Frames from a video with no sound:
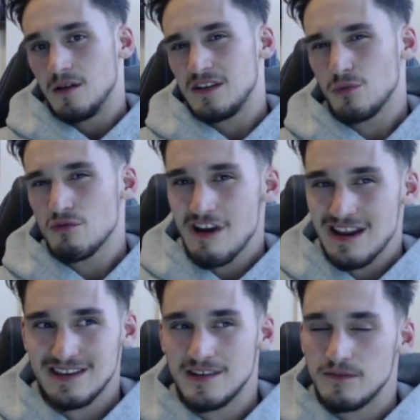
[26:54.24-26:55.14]
It's all
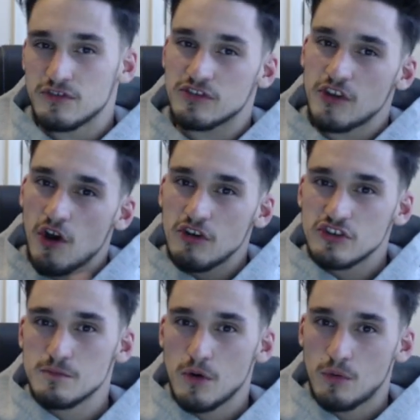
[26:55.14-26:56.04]
relative. Start
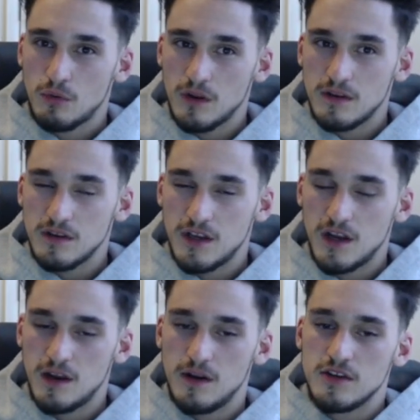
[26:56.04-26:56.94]
small, you
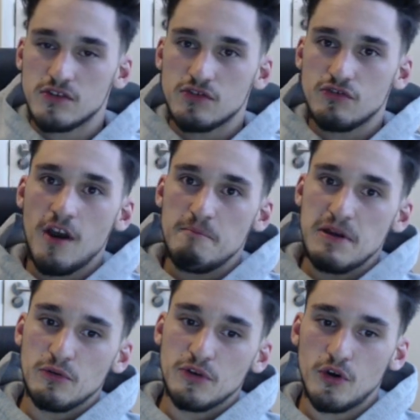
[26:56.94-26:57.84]
know, and just try and
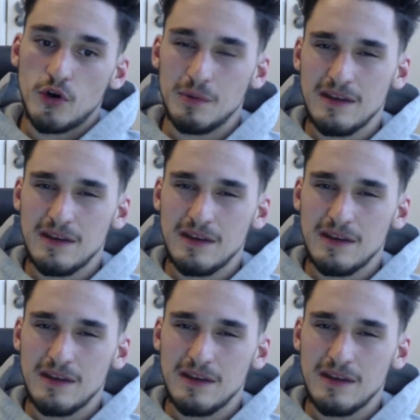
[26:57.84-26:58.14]
build it up.